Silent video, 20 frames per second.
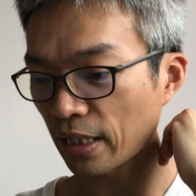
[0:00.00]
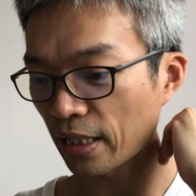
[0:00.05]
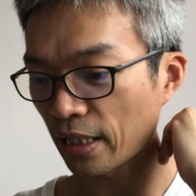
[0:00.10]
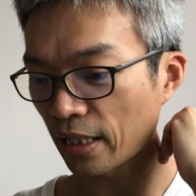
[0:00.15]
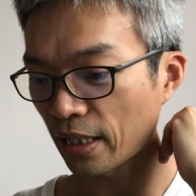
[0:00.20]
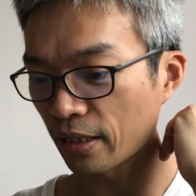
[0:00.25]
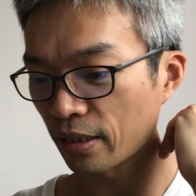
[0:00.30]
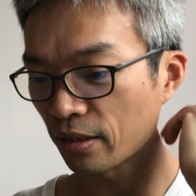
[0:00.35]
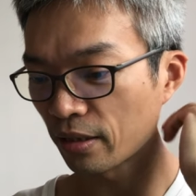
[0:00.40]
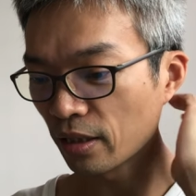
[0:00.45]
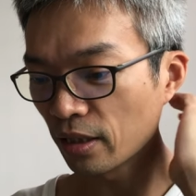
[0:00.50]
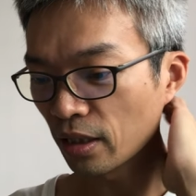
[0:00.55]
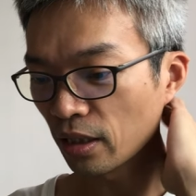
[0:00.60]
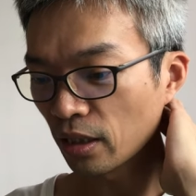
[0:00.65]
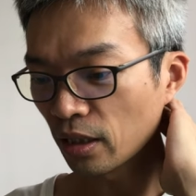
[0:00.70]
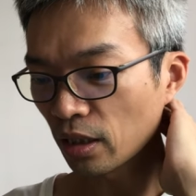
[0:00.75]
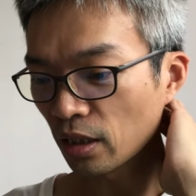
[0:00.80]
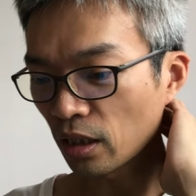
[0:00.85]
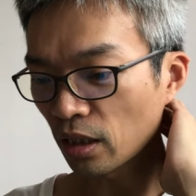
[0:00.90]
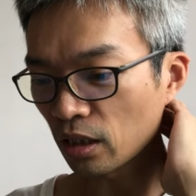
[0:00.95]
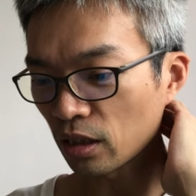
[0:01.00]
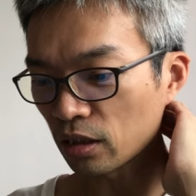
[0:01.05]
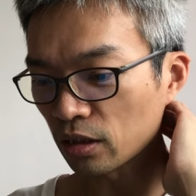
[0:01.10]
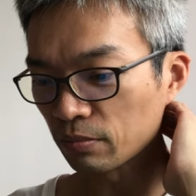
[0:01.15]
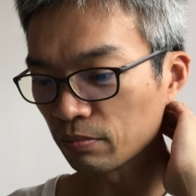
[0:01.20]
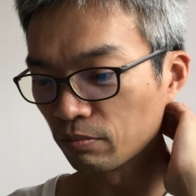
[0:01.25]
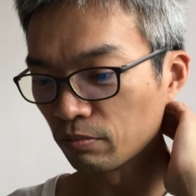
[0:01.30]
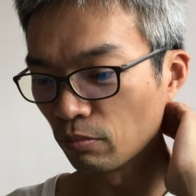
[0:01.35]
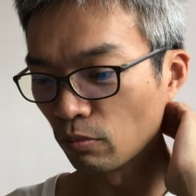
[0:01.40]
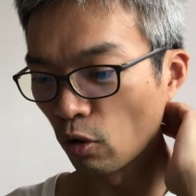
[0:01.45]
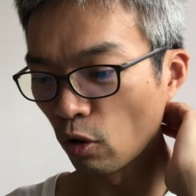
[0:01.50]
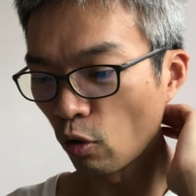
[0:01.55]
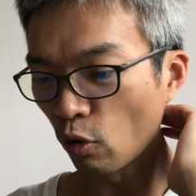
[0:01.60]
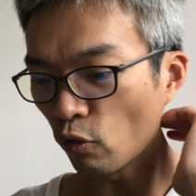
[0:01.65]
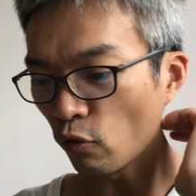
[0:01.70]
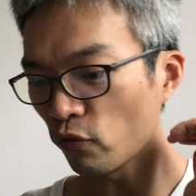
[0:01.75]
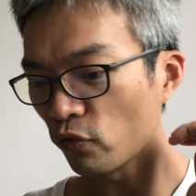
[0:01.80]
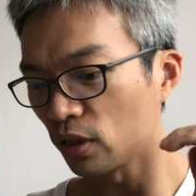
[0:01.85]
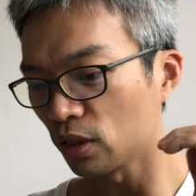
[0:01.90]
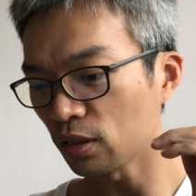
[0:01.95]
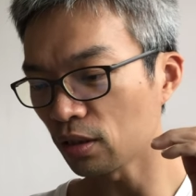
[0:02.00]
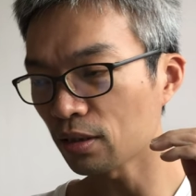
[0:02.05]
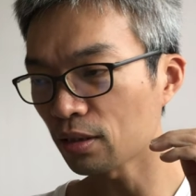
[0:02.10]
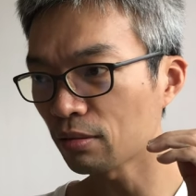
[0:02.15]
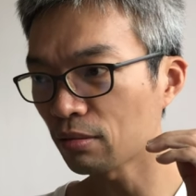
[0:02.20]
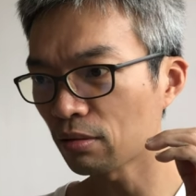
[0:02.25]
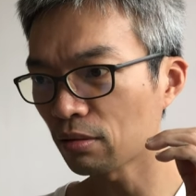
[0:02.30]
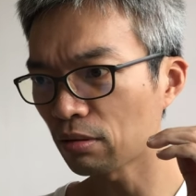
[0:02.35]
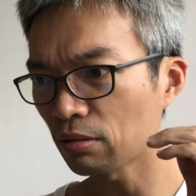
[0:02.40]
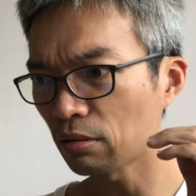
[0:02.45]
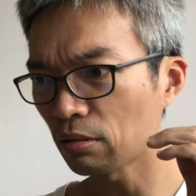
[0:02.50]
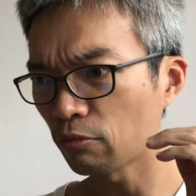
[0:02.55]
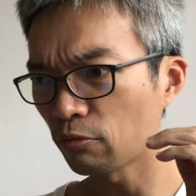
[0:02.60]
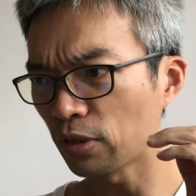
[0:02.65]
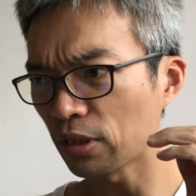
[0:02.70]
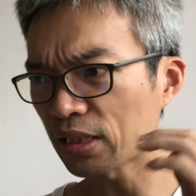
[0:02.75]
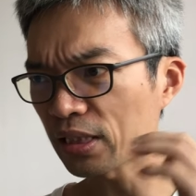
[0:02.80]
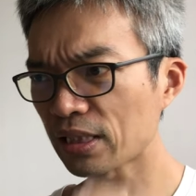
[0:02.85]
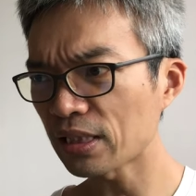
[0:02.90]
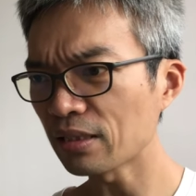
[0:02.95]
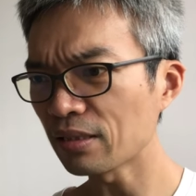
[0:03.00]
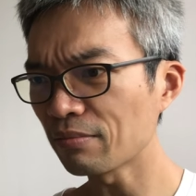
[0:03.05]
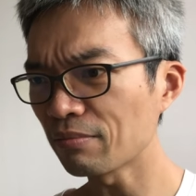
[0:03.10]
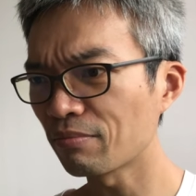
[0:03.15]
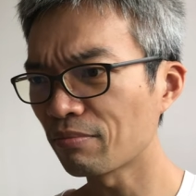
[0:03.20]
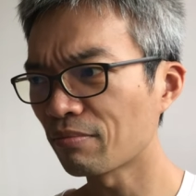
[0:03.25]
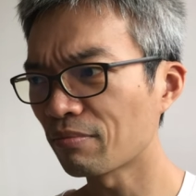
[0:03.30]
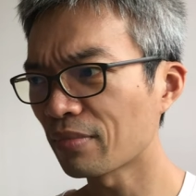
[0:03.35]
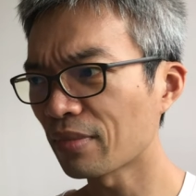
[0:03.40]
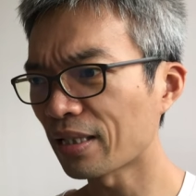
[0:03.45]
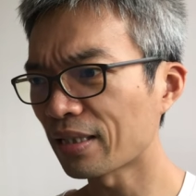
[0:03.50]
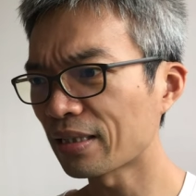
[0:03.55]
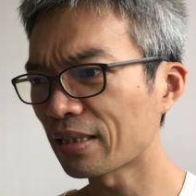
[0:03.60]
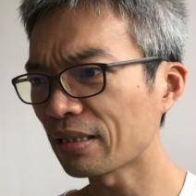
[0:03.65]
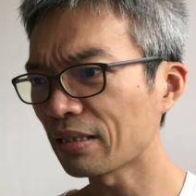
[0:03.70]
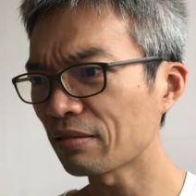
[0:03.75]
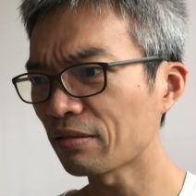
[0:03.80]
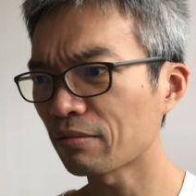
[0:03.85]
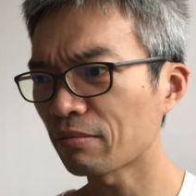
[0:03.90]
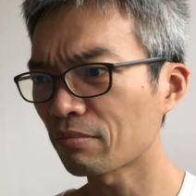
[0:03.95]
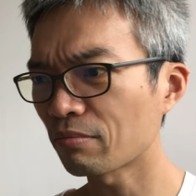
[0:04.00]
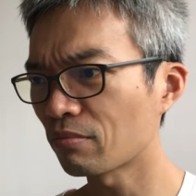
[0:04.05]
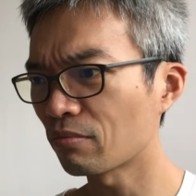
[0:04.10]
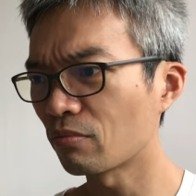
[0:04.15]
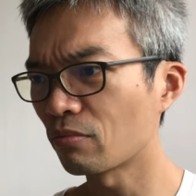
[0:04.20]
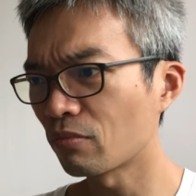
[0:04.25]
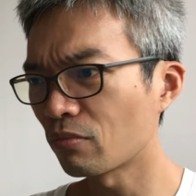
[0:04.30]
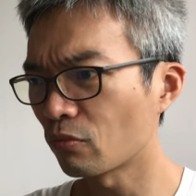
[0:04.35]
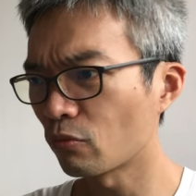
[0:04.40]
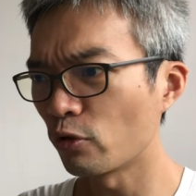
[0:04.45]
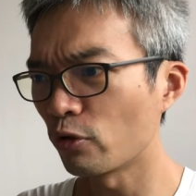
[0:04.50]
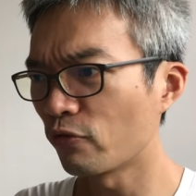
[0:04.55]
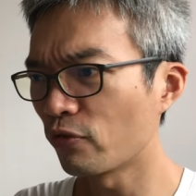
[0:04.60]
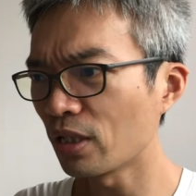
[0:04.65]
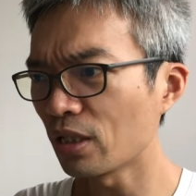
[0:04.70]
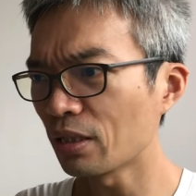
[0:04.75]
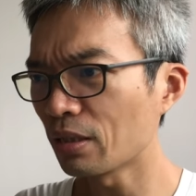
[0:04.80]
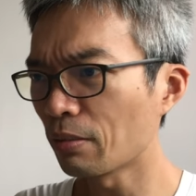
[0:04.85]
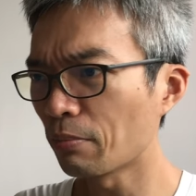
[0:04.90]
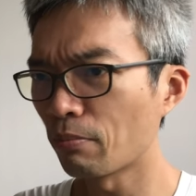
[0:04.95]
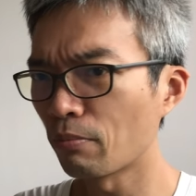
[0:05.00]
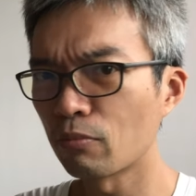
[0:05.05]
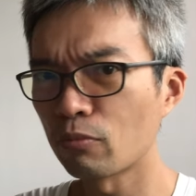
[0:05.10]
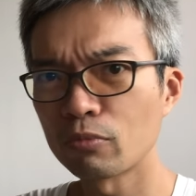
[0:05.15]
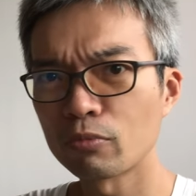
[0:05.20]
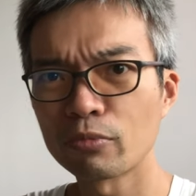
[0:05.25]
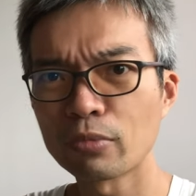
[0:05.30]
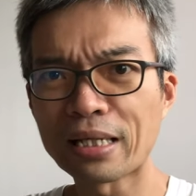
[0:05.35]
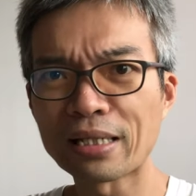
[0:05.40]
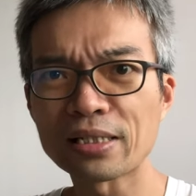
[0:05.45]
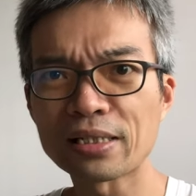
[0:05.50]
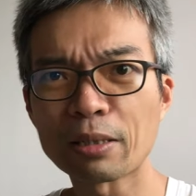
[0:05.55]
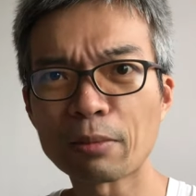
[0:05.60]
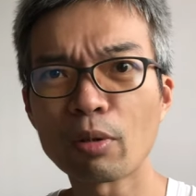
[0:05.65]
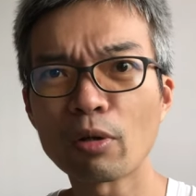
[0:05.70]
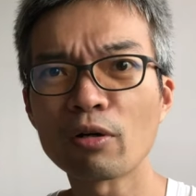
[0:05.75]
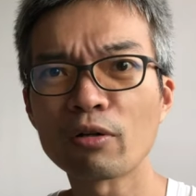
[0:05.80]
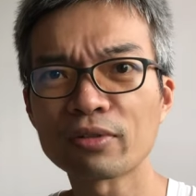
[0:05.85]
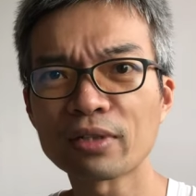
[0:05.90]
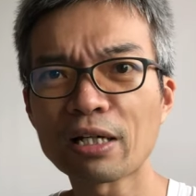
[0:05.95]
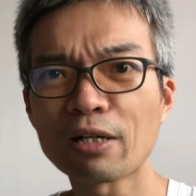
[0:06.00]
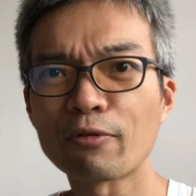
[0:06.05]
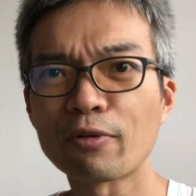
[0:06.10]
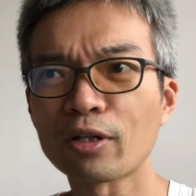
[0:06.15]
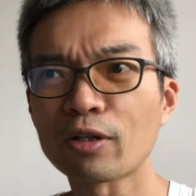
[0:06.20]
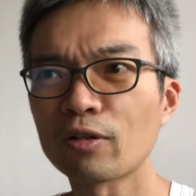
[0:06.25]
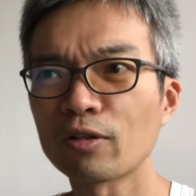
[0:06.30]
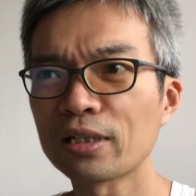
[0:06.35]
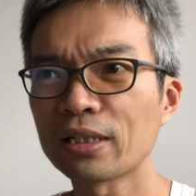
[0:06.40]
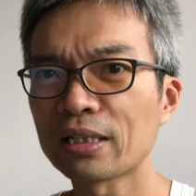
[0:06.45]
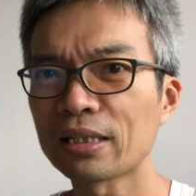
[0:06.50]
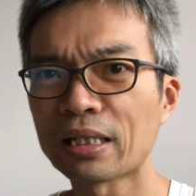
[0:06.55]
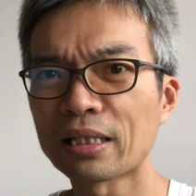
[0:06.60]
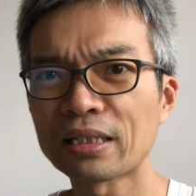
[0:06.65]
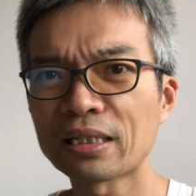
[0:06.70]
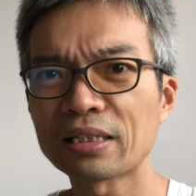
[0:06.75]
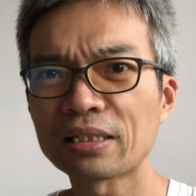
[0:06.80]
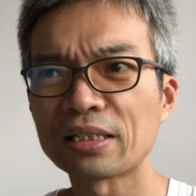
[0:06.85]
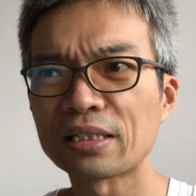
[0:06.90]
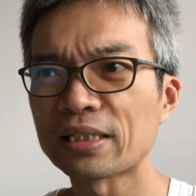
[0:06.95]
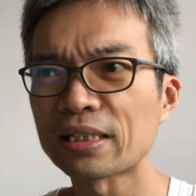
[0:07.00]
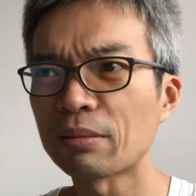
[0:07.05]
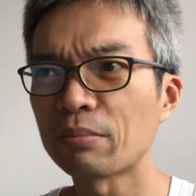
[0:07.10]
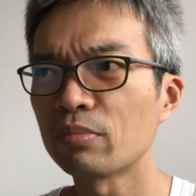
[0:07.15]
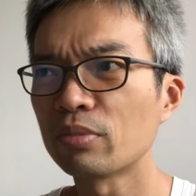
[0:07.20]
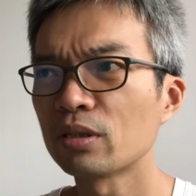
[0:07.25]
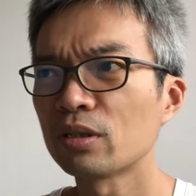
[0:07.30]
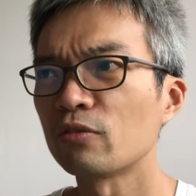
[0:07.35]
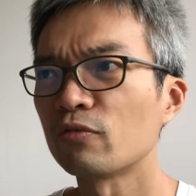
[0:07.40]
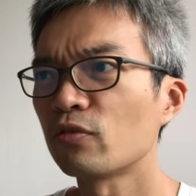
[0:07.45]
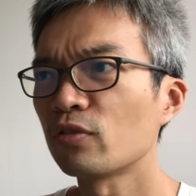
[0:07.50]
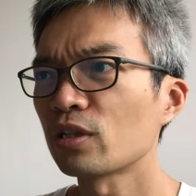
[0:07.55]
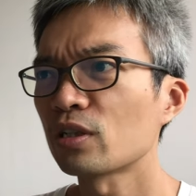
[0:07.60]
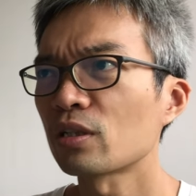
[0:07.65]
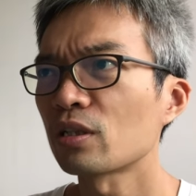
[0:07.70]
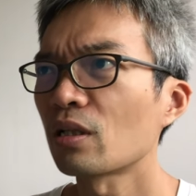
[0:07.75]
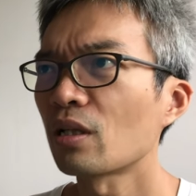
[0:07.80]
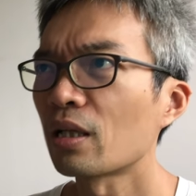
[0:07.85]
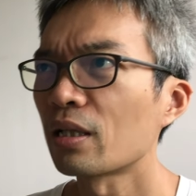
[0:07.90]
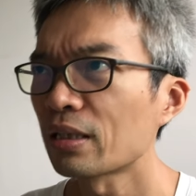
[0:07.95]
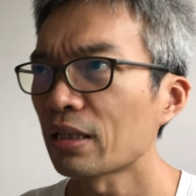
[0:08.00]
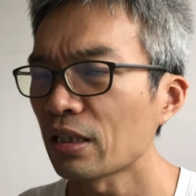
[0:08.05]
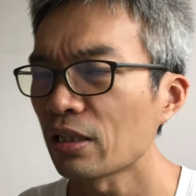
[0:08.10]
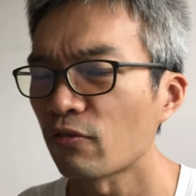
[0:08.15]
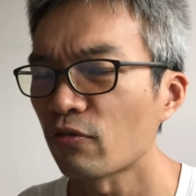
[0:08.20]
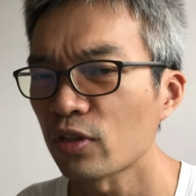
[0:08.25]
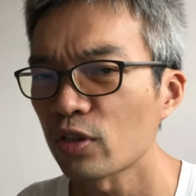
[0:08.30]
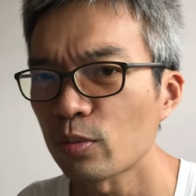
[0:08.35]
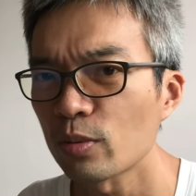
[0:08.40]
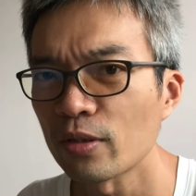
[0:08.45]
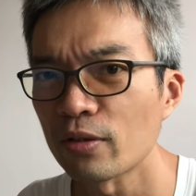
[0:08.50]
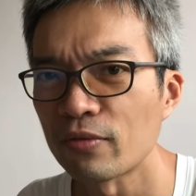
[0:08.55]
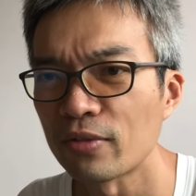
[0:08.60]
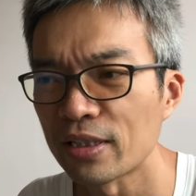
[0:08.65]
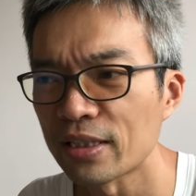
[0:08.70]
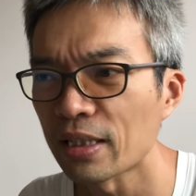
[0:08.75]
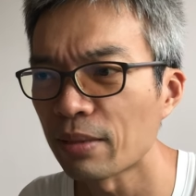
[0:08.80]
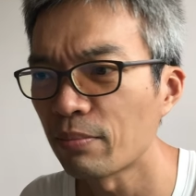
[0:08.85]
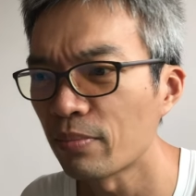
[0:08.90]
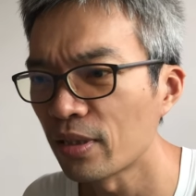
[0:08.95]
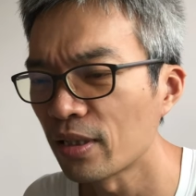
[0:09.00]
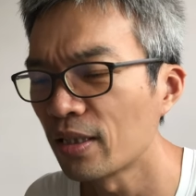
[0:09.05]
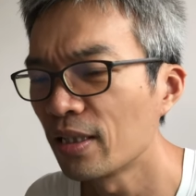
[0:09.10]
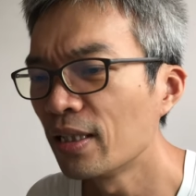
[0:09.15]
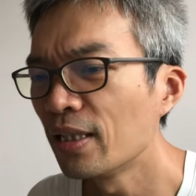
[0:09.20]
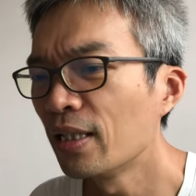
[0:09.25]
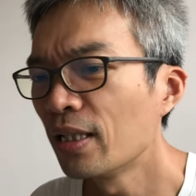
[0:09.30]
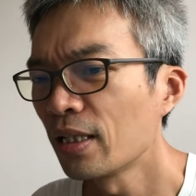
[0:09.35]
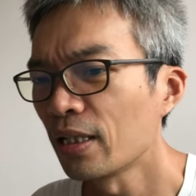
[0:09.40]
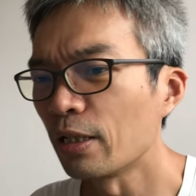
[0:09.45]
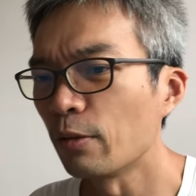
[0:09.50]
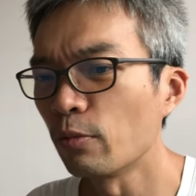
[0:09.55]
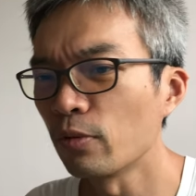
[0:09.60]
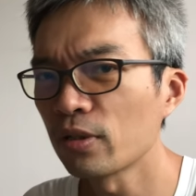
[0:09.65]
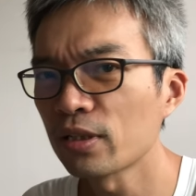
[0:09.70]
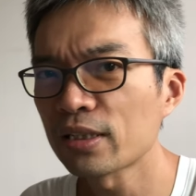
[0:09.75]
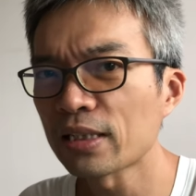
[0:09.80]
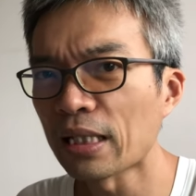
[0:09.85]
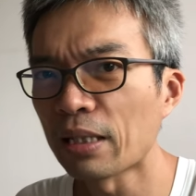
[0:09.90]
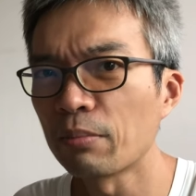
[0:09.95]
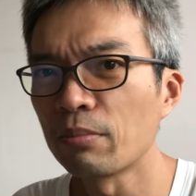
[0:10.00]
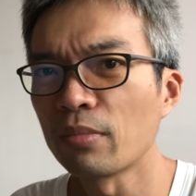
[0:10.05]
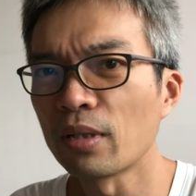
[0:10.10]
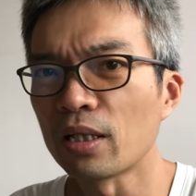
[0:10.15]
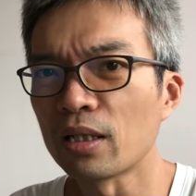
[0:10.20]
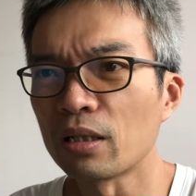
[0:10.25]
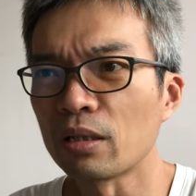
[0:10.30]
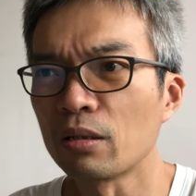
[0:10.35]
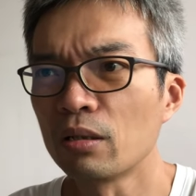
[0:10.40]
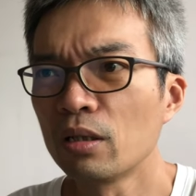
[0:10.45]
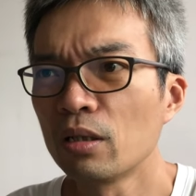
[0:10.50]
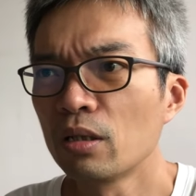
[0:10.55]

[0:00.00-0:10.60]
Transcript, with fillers: And um, moreover, recent, I think within the, as at the point of time of recording, I think December, the first, I think the first week of December, there were some uh,